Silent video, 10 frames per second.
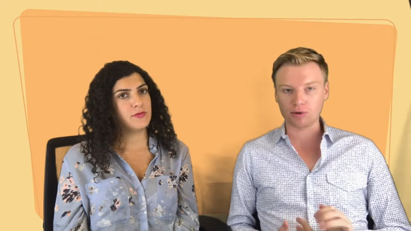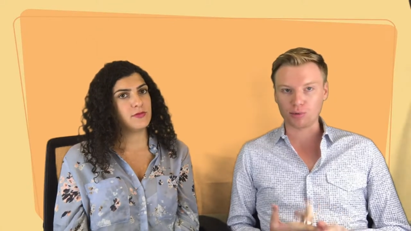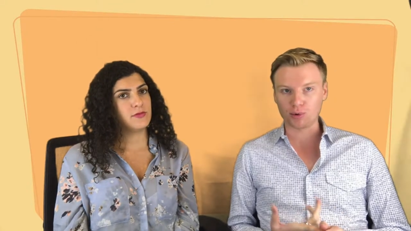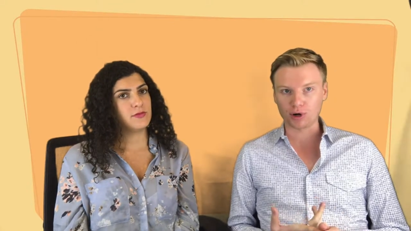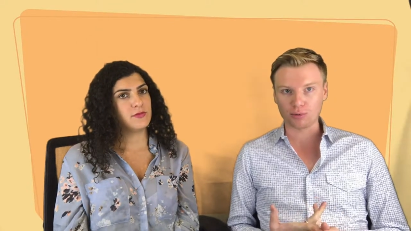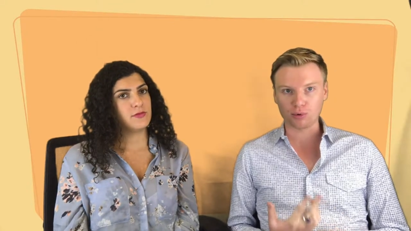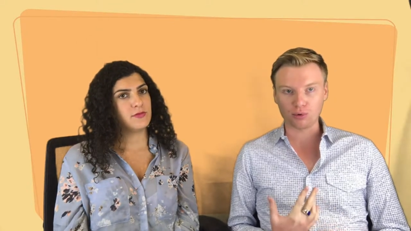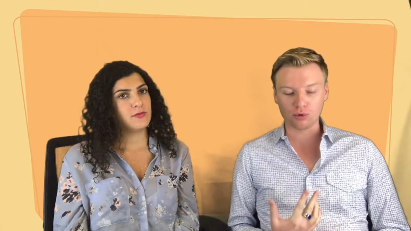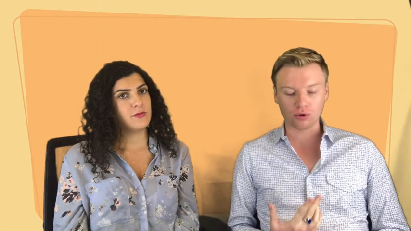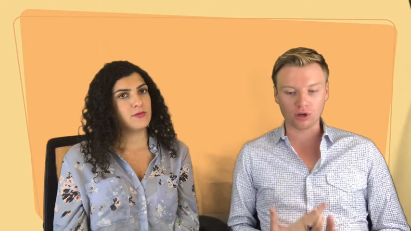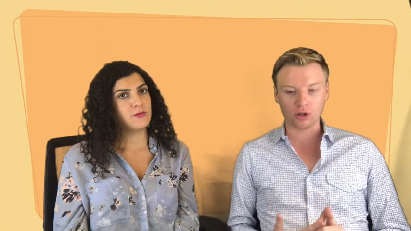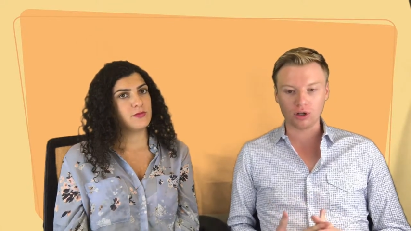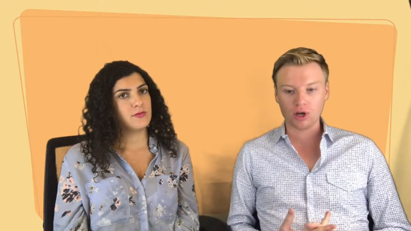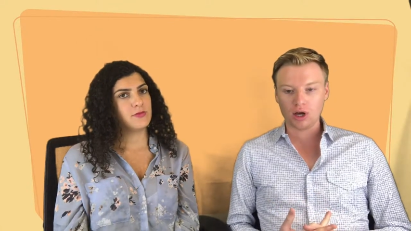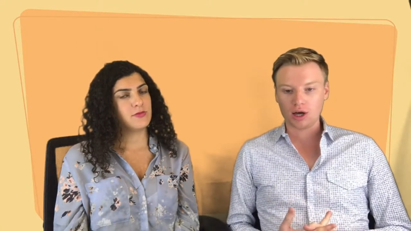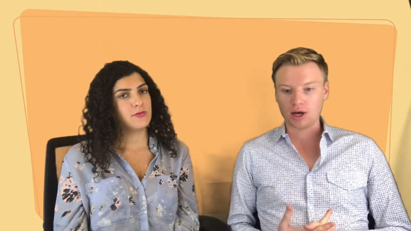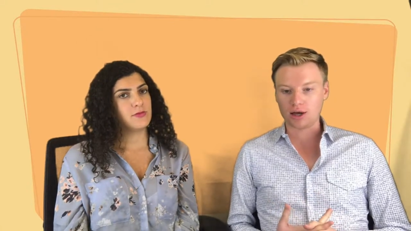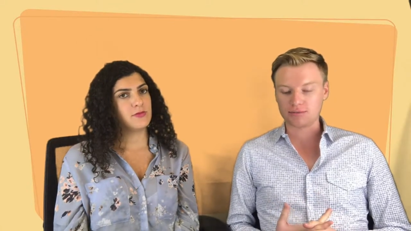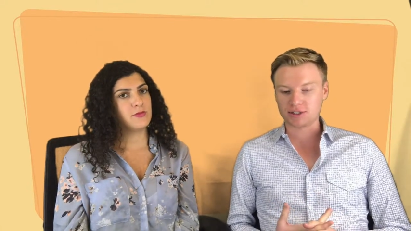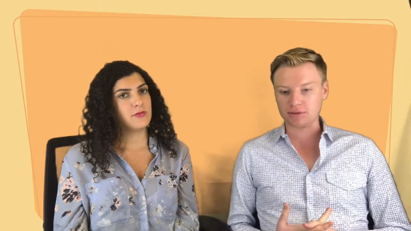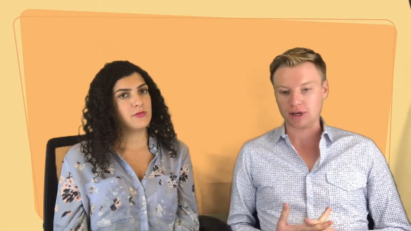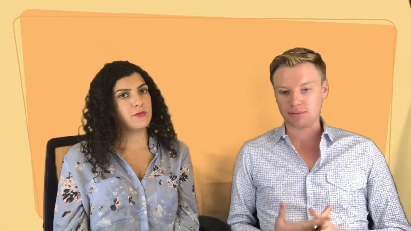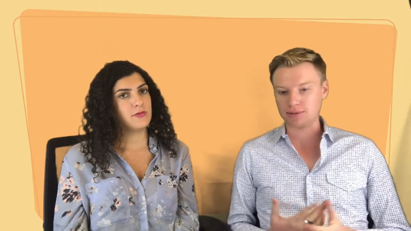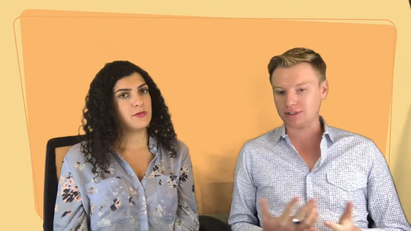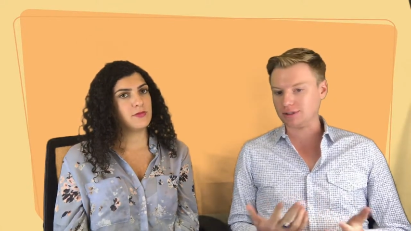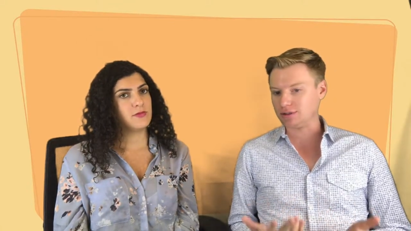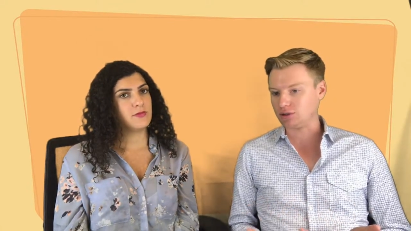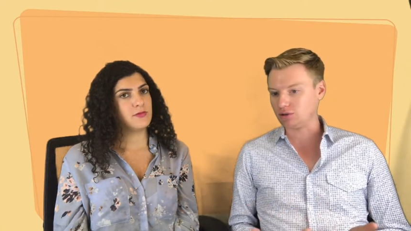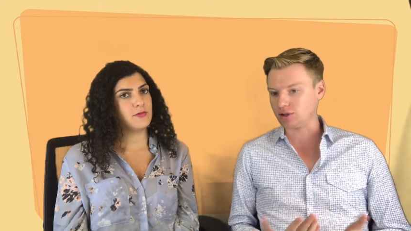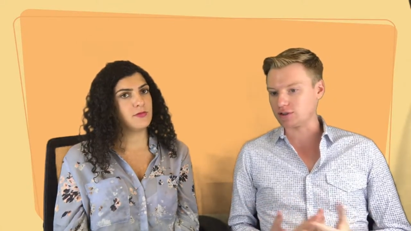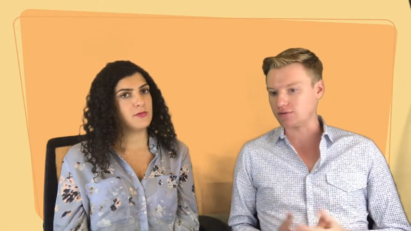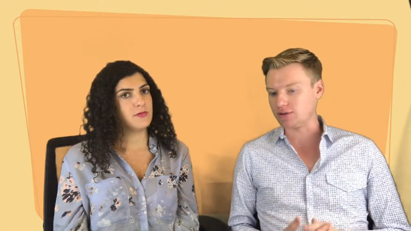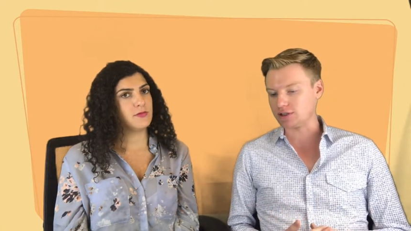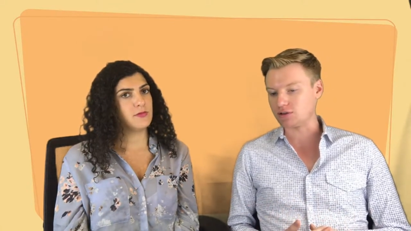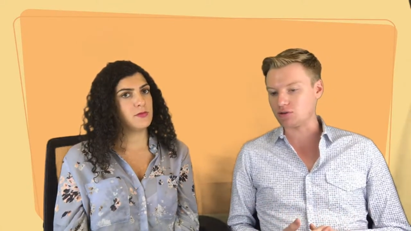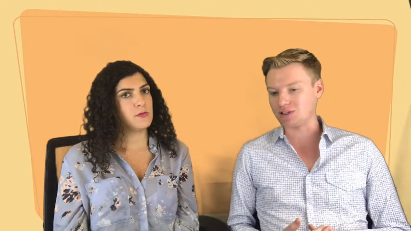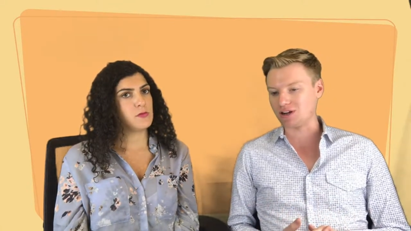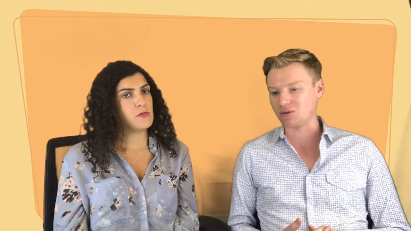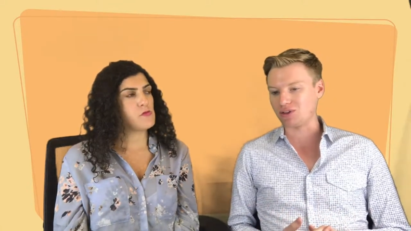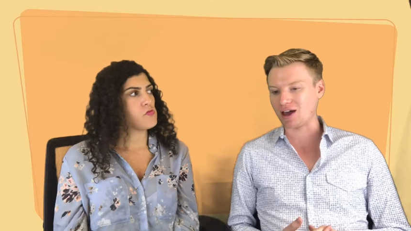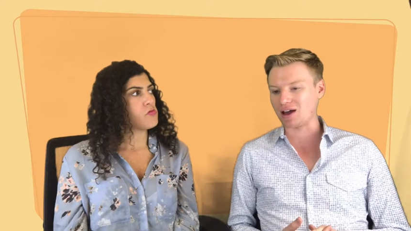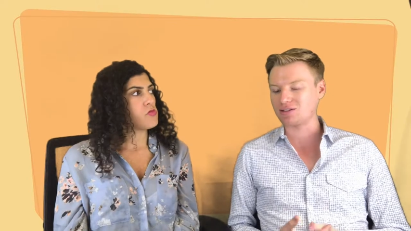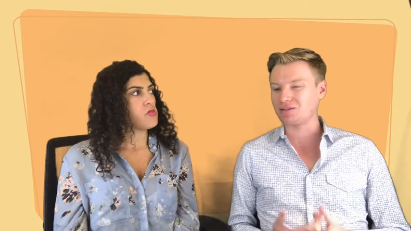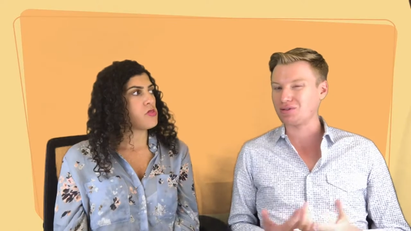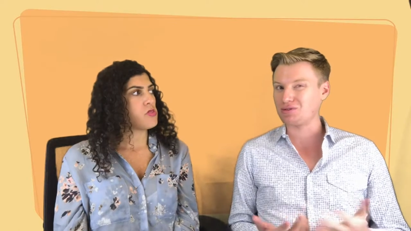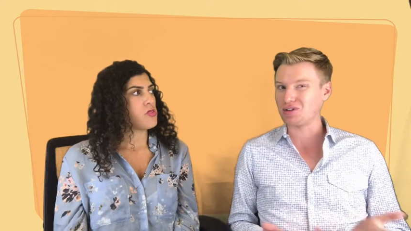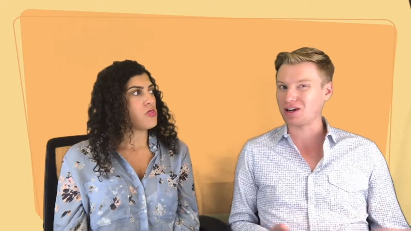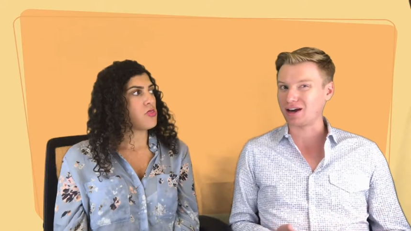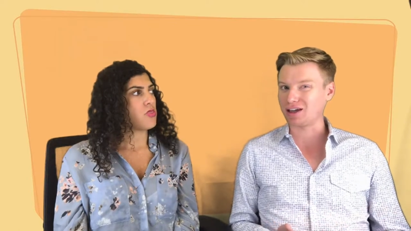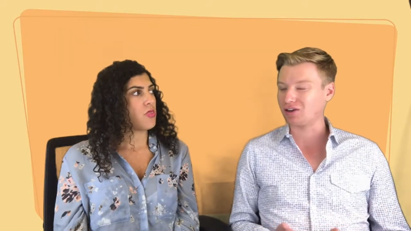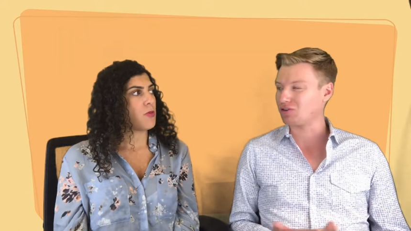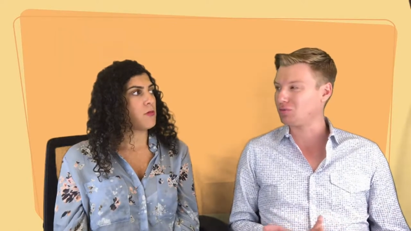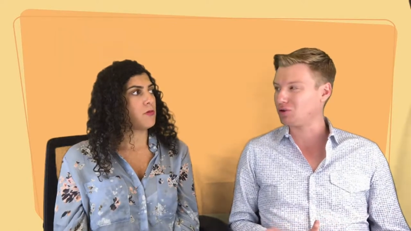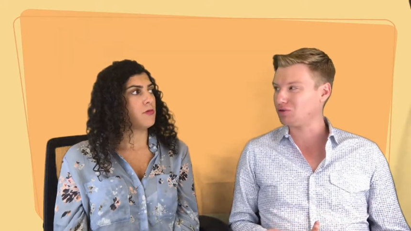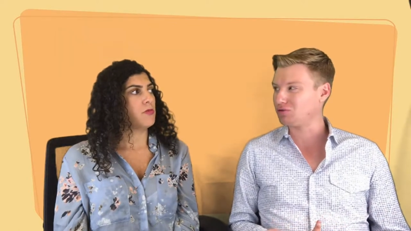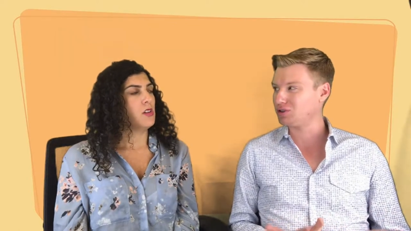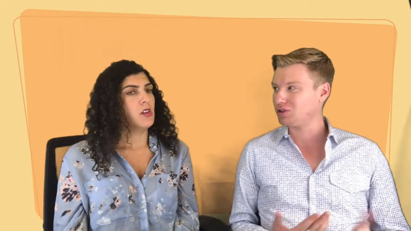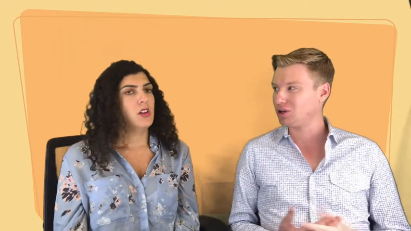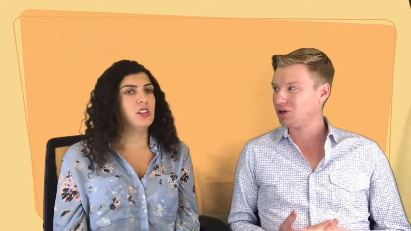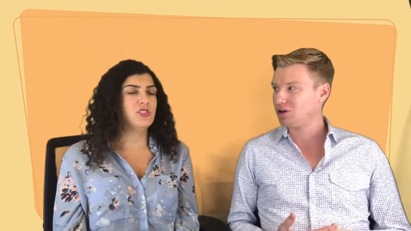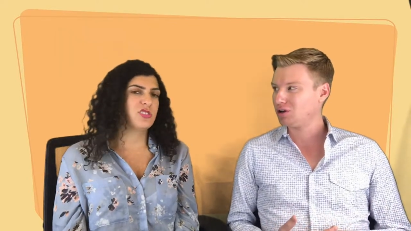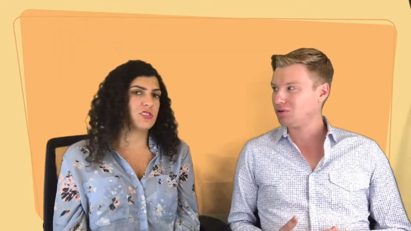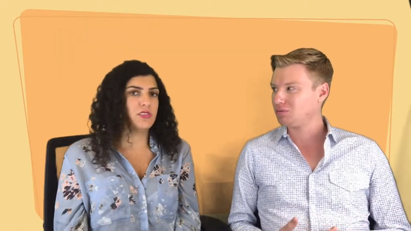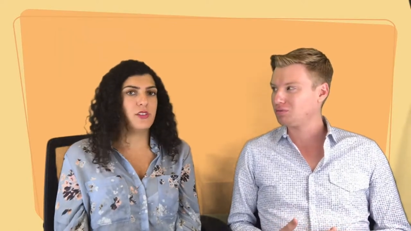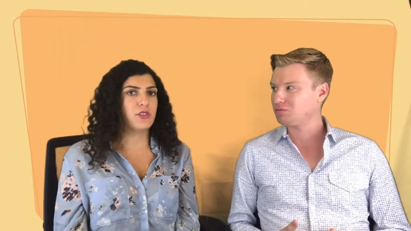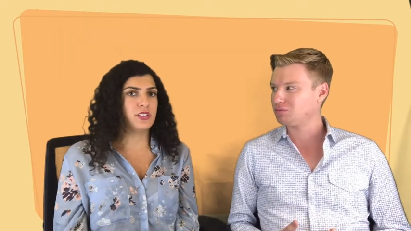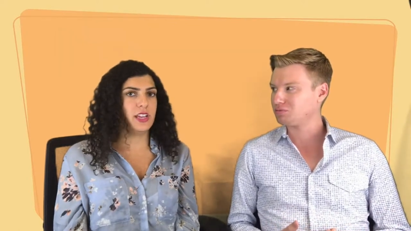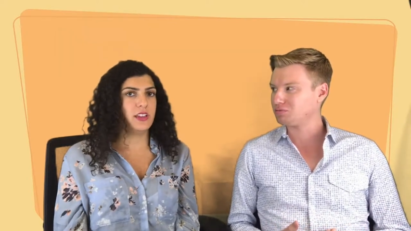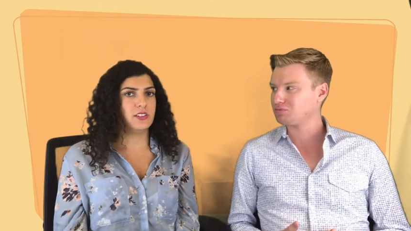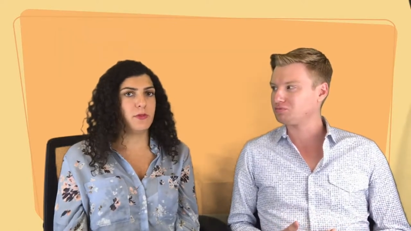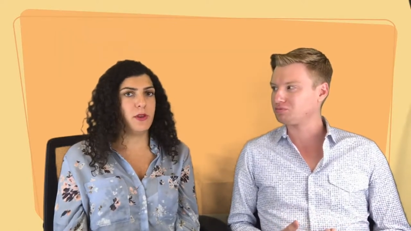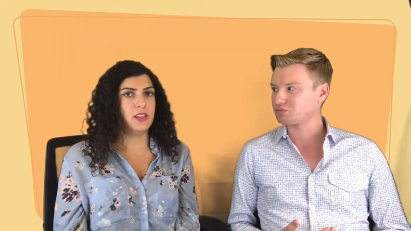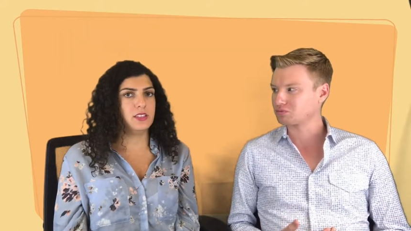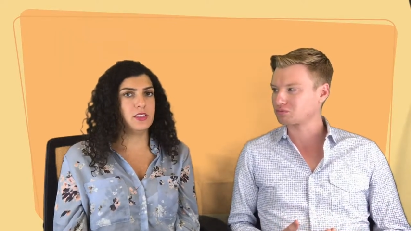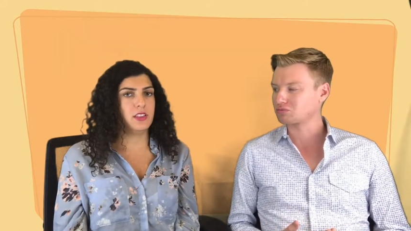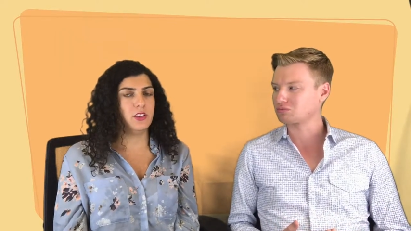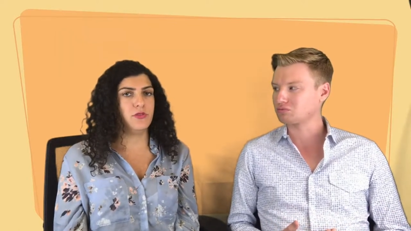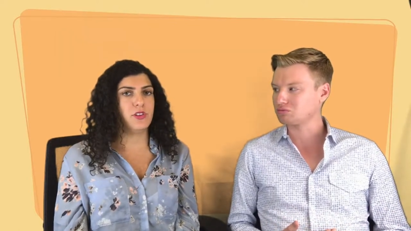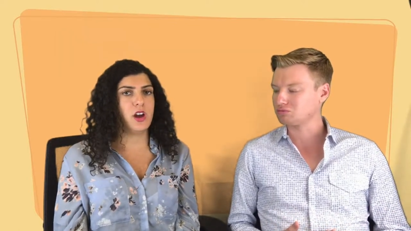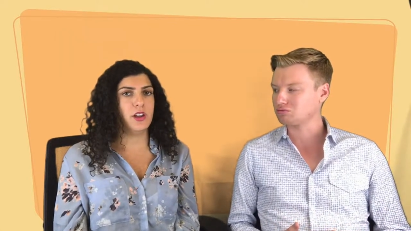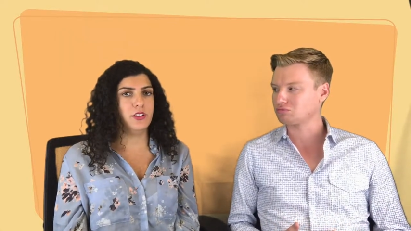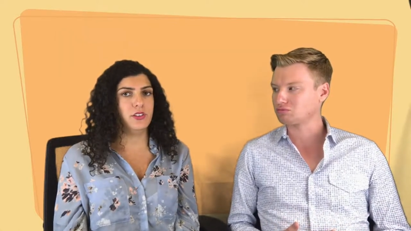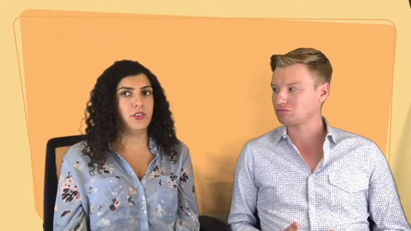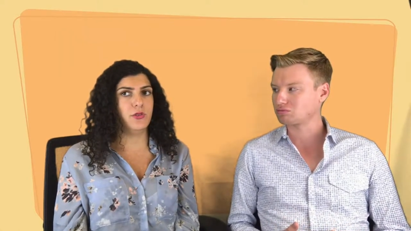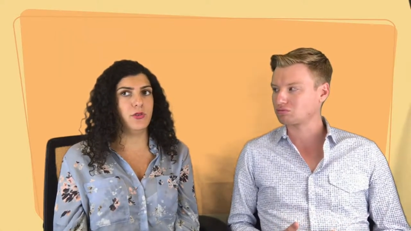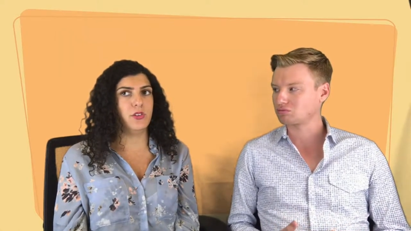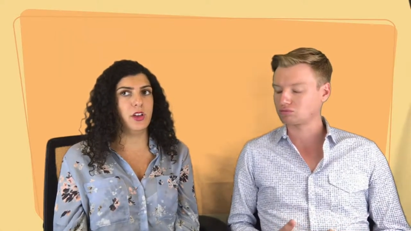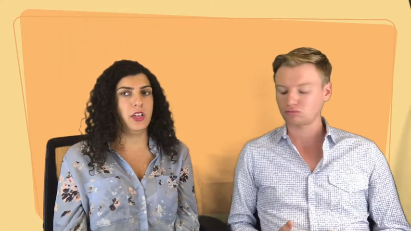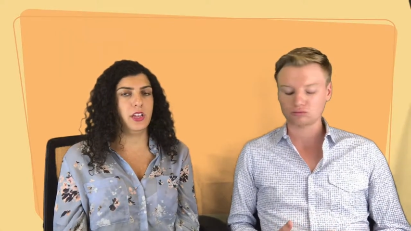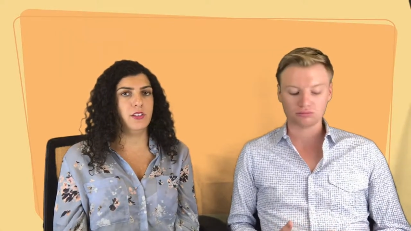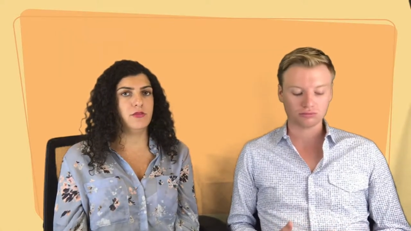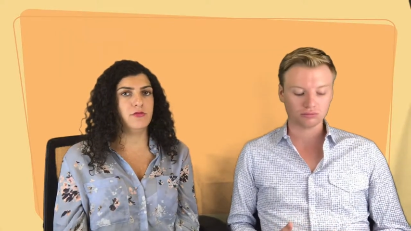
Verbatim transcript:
Speaker 1: report pool. Um, sometimes you know there's a fee associated with that. Sometimes you can kind of get it removed.
Speaker 2: It just give or take. It depends, and then you've got you know a